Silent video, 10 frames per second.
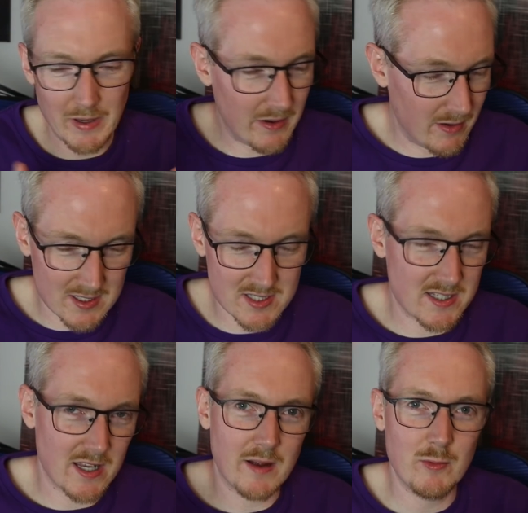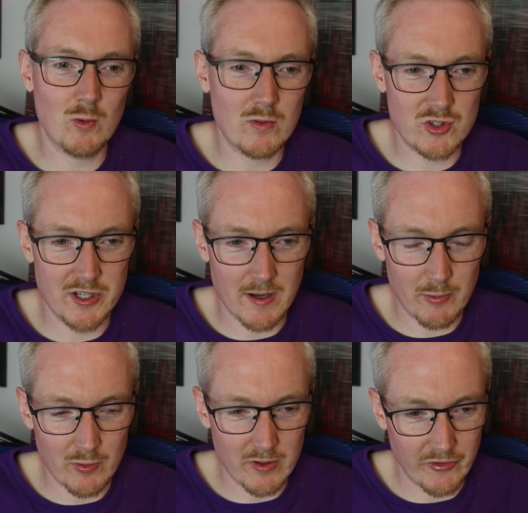mean, as I say, I'm no
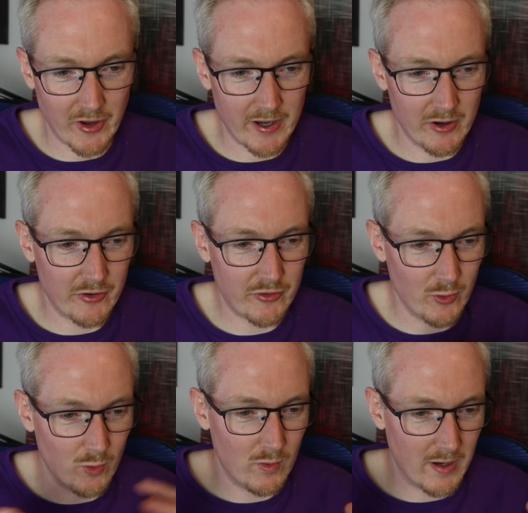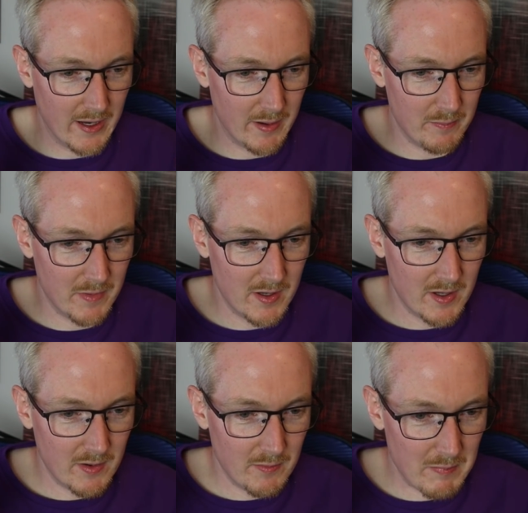GW designer. So
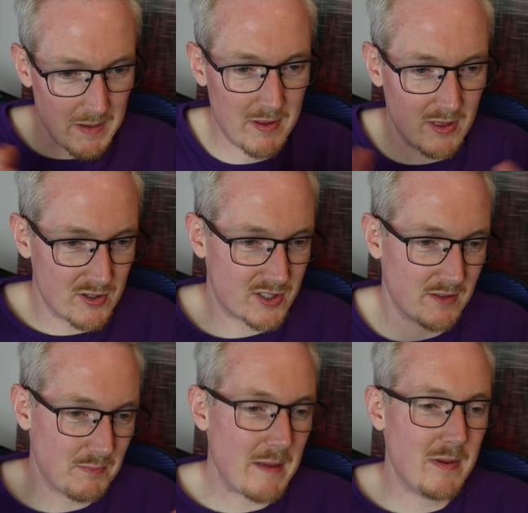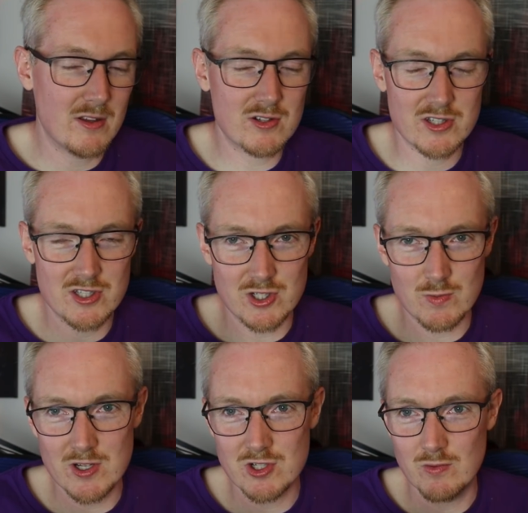maybe there's a
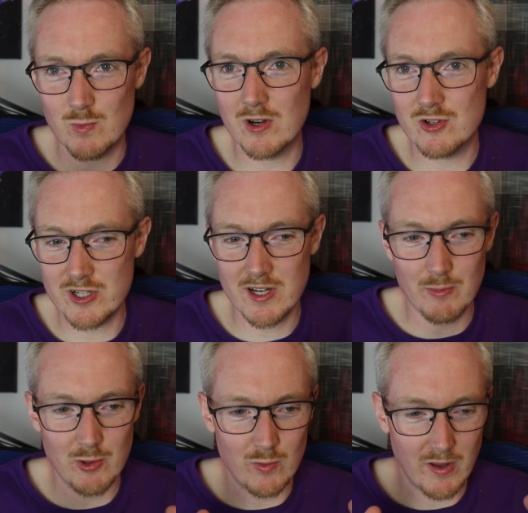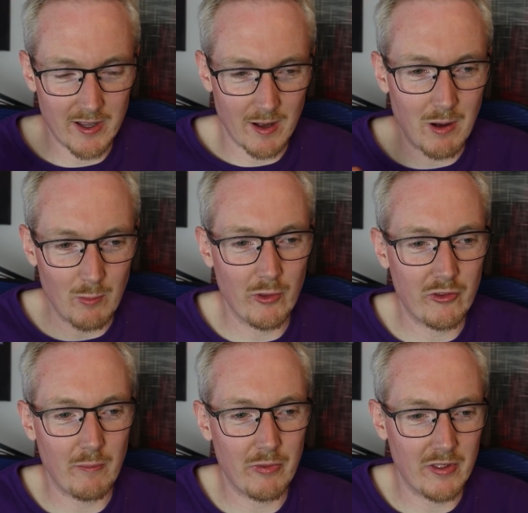situation where GW can come up with
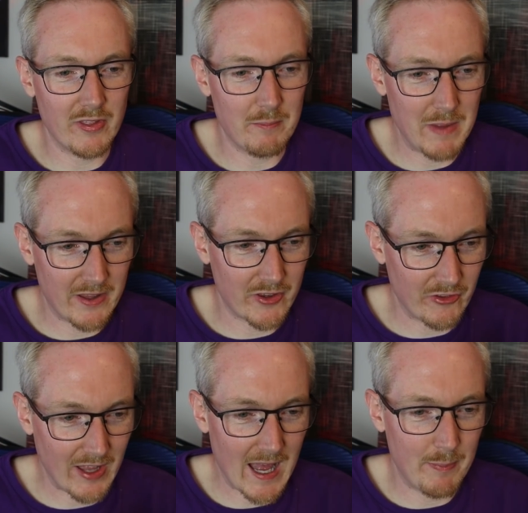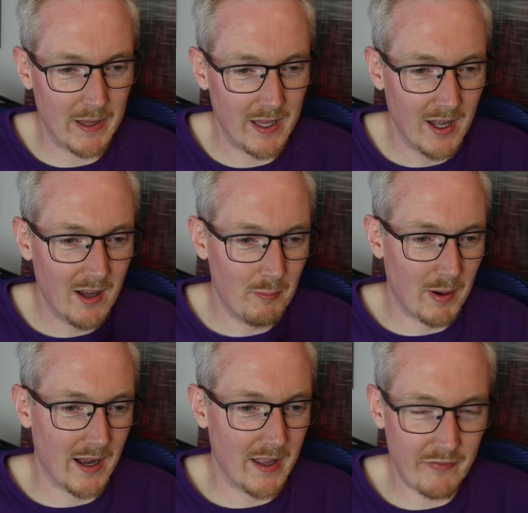something that makes us happy.
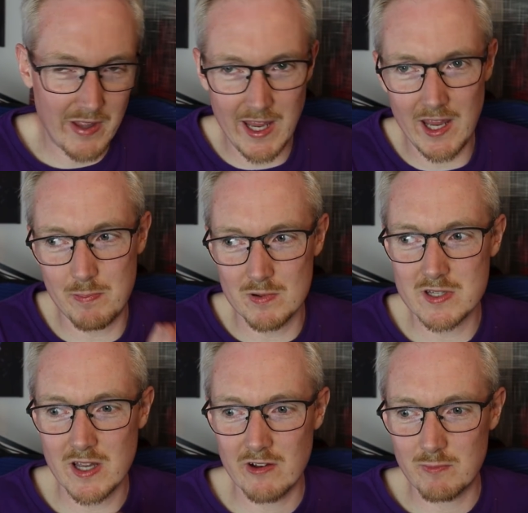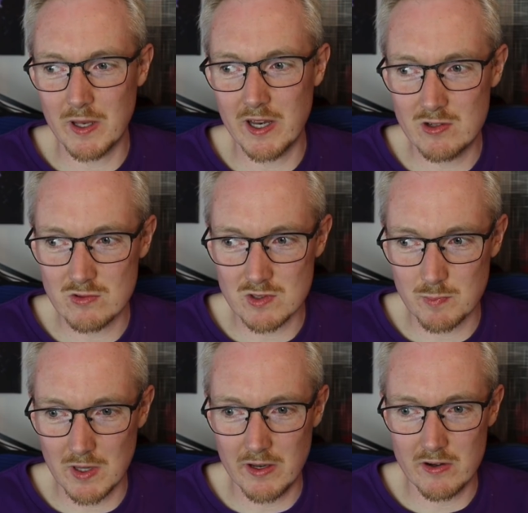But if 80% of Blood Angels
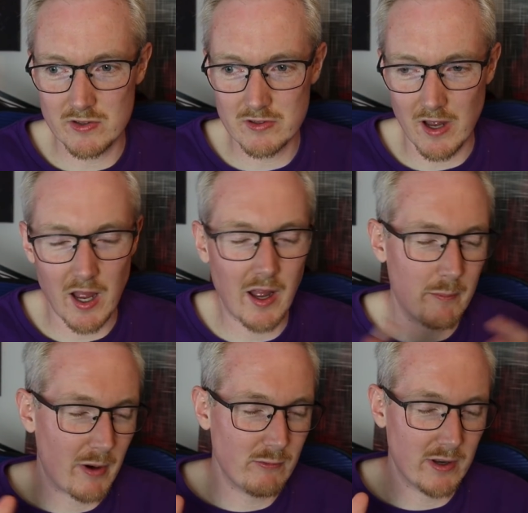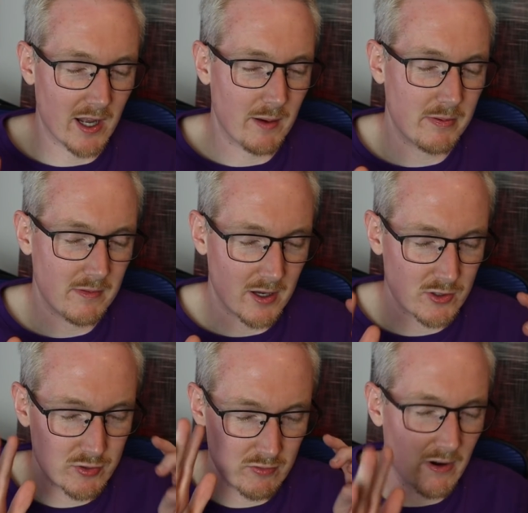players, I'm rounding up, I
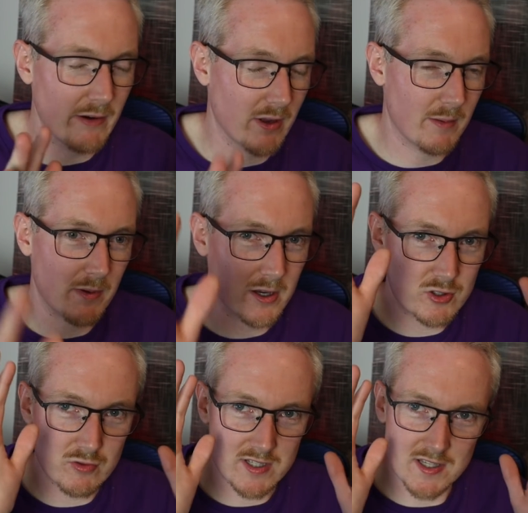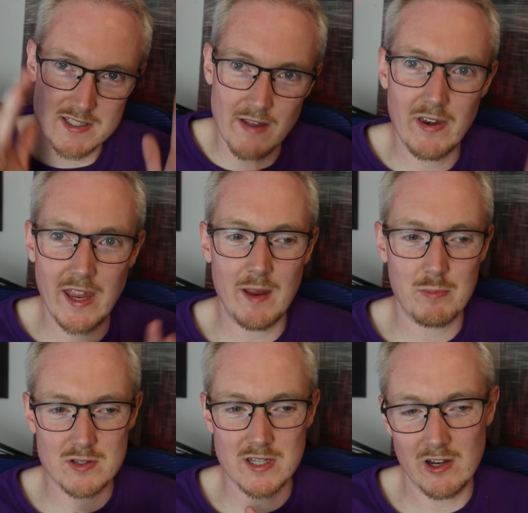shouldn't round up, I should say
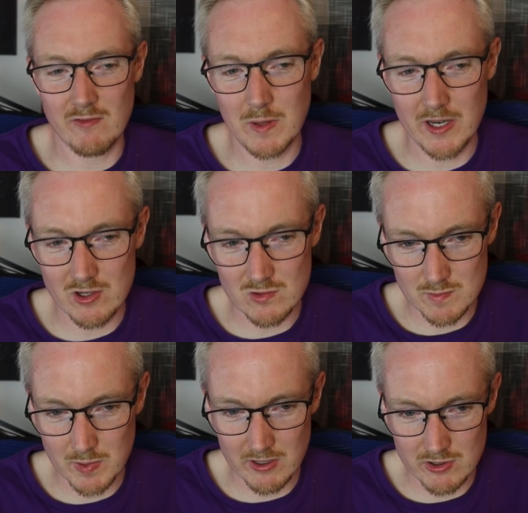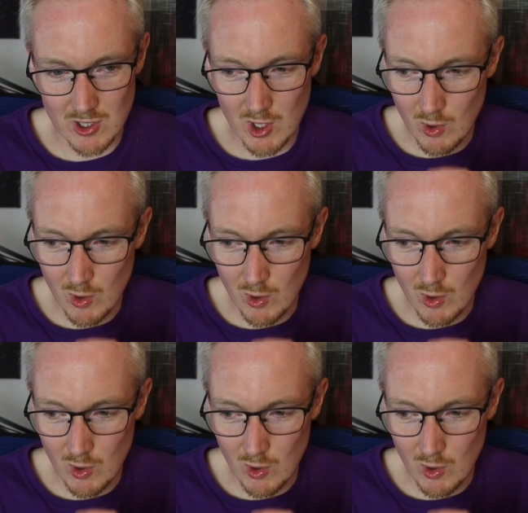78% of Blood Angels players